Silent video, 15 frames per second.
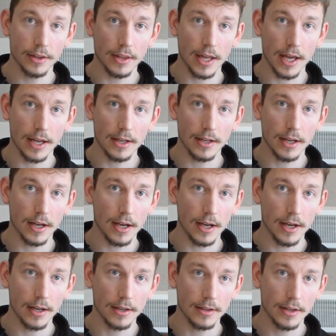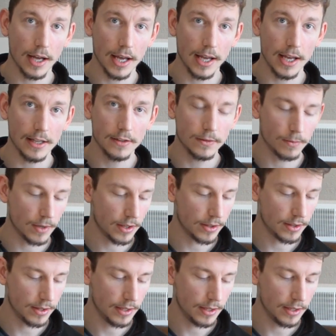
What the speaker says: that I aced with